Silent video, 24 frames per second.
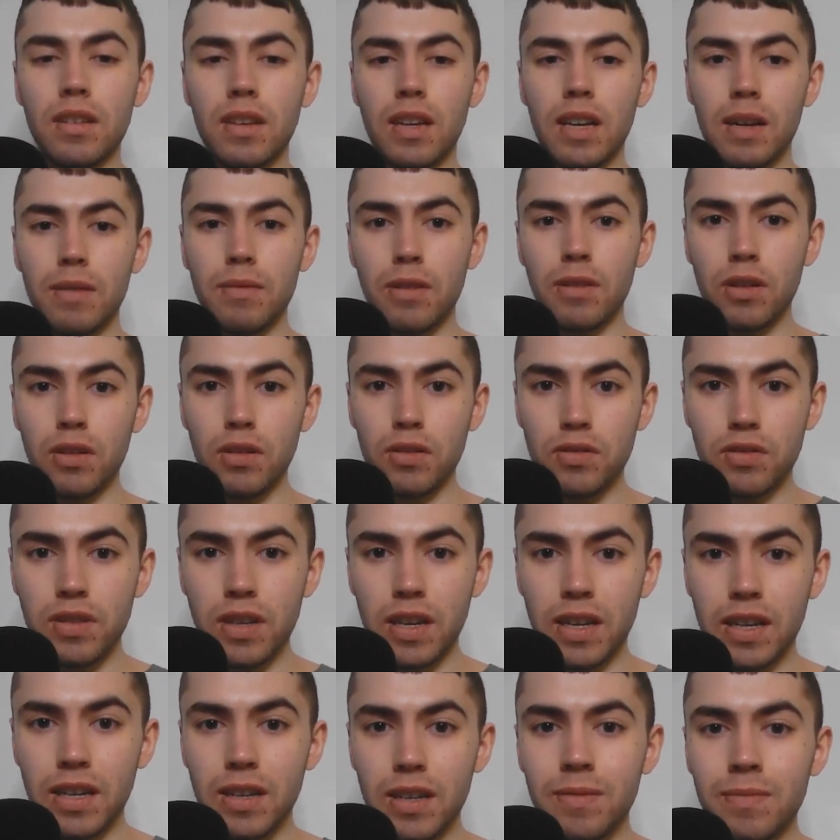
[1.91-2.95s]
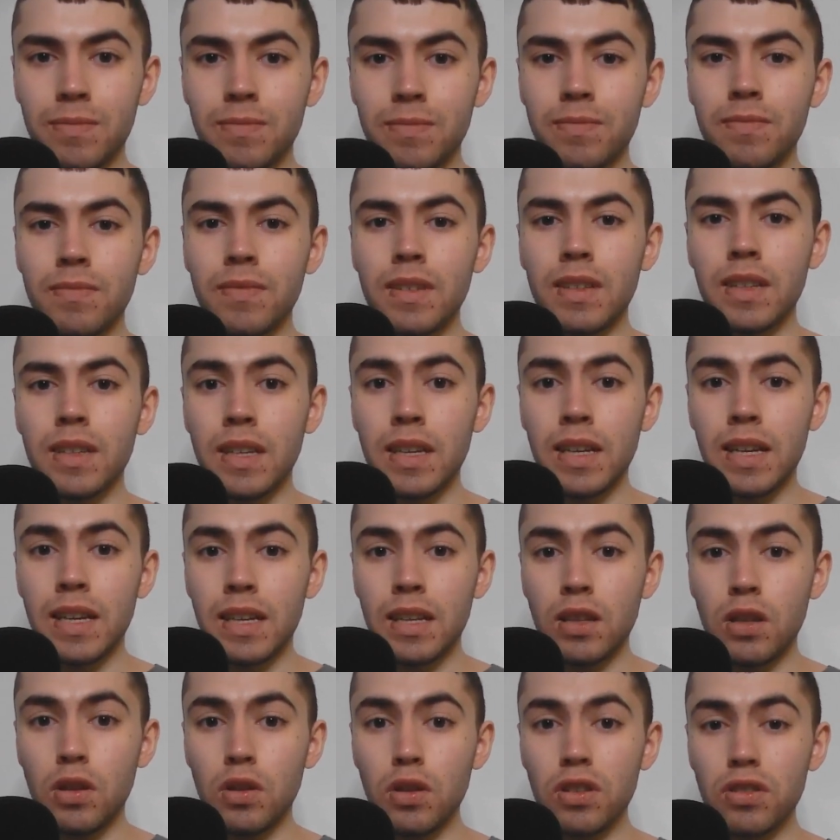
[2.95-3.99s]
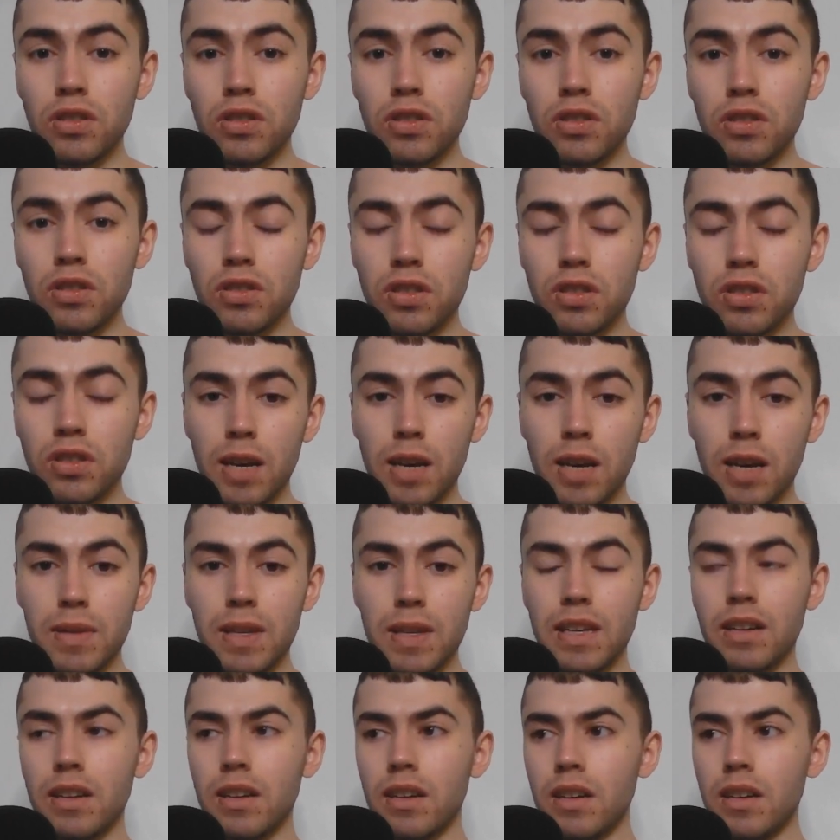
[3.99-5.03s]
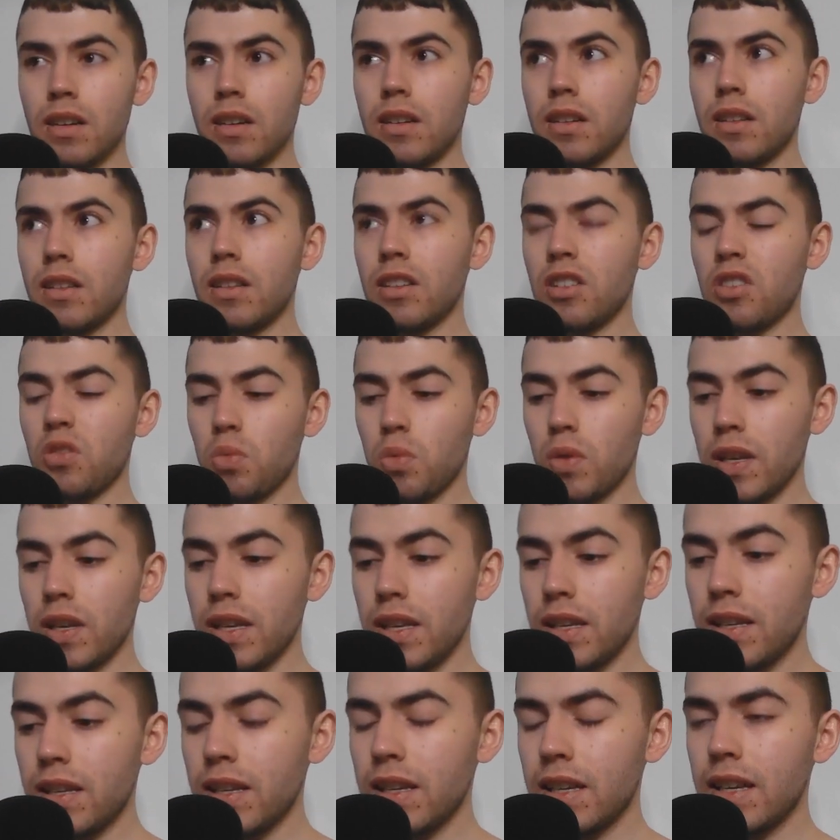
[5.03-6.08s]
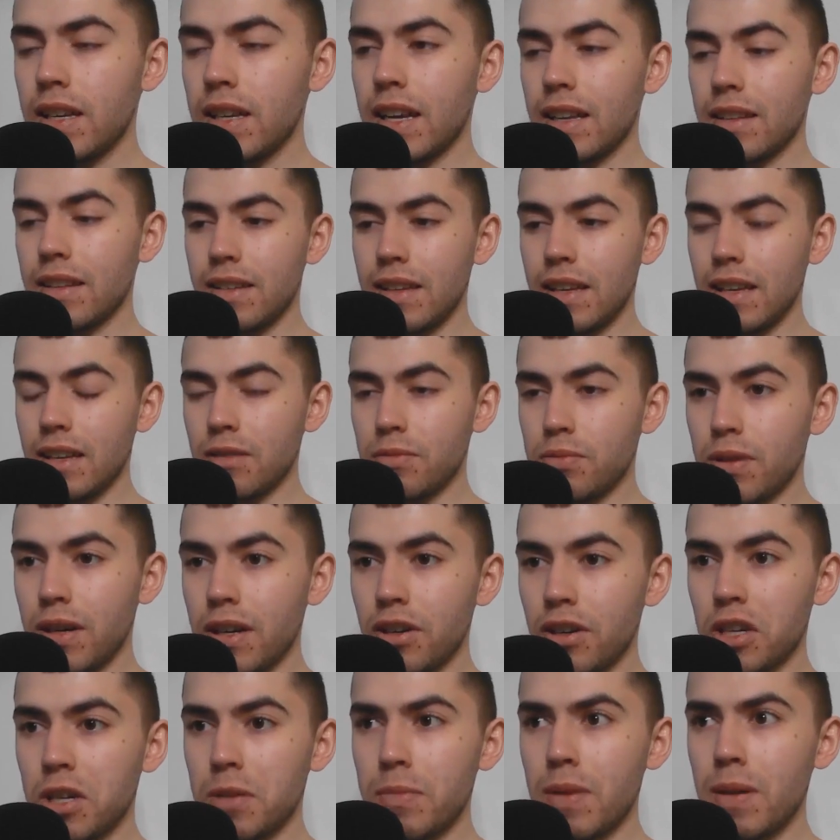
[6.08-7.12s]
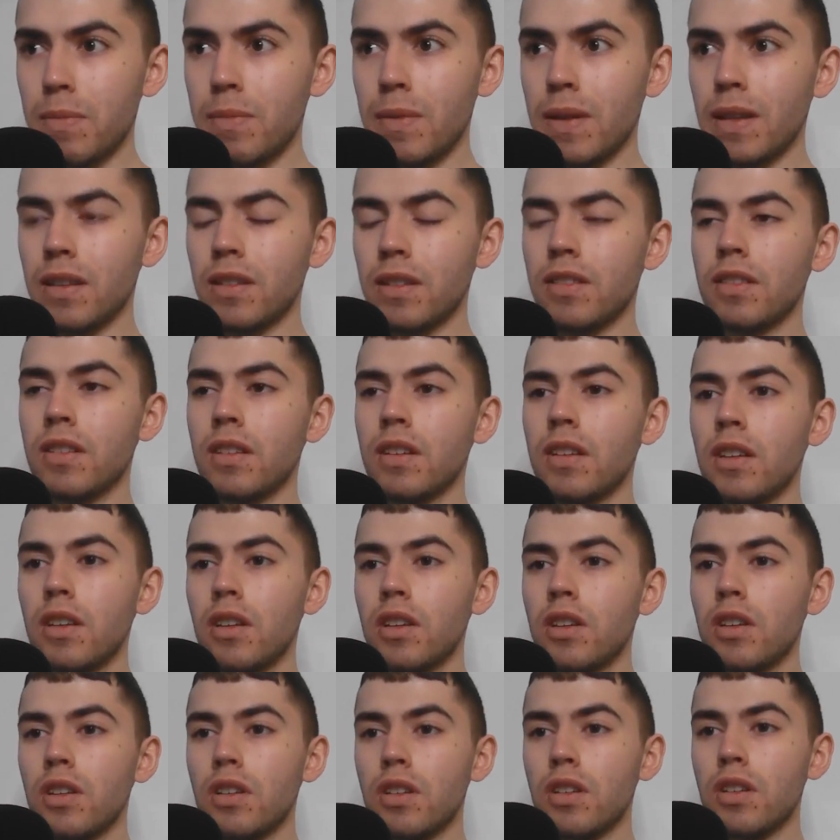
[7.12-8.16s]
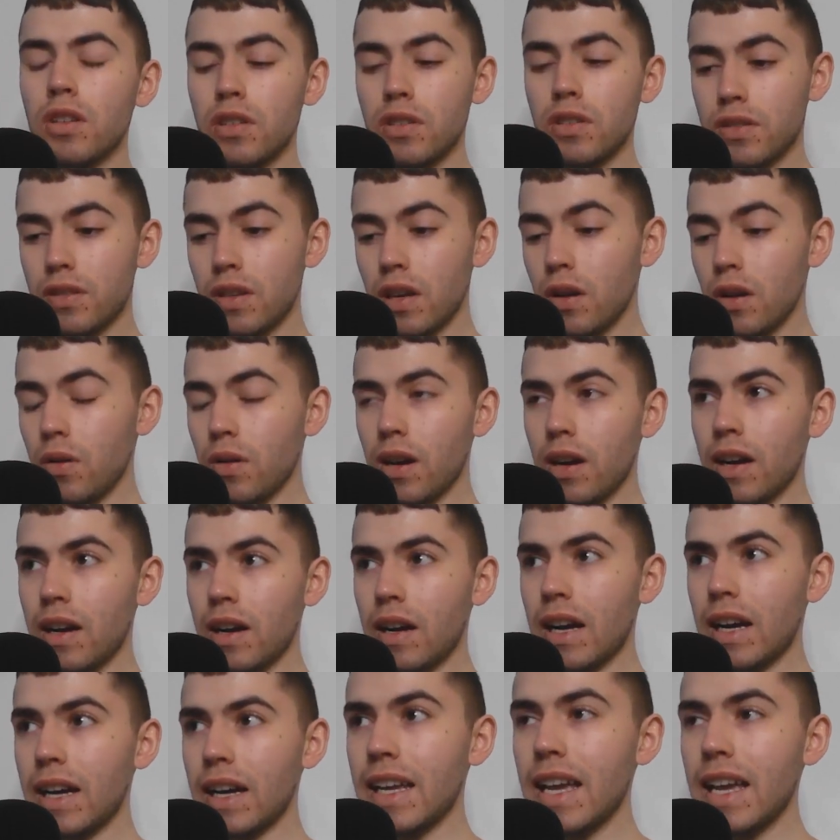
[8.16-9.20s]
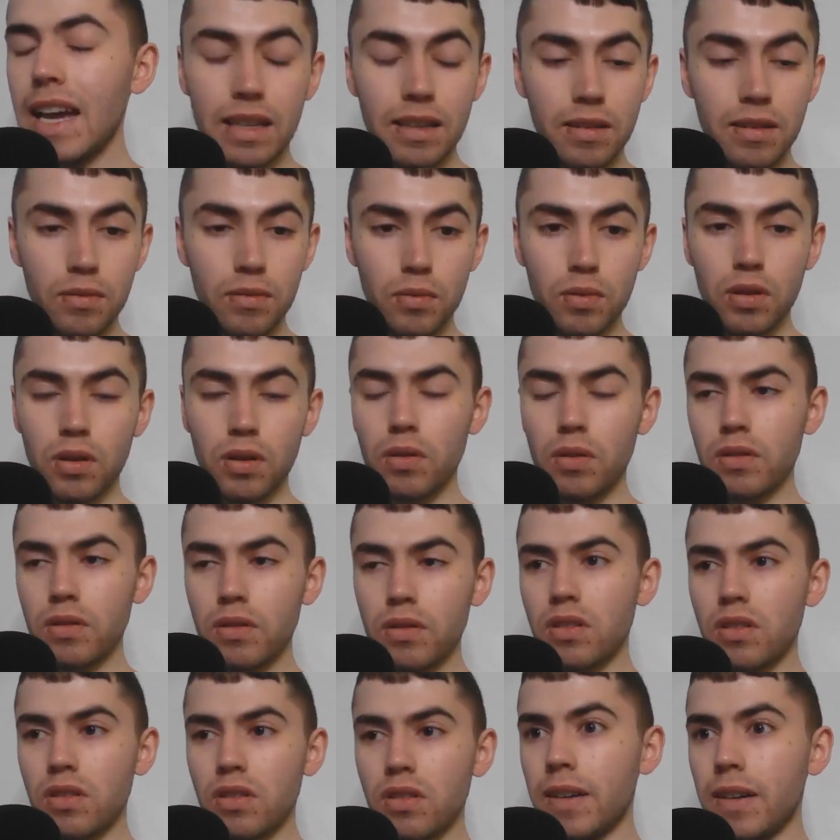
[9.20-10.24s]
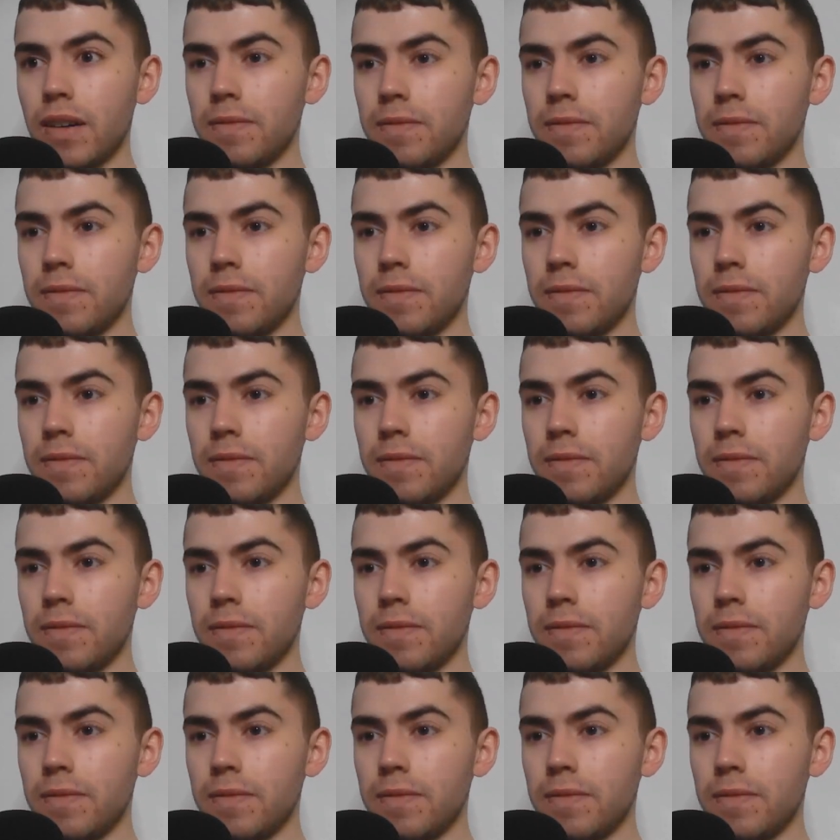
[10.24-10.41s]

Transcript: I'm your host, Jacob. Lucas could not be here this week as he has prior commitments. So, again, we're going solo.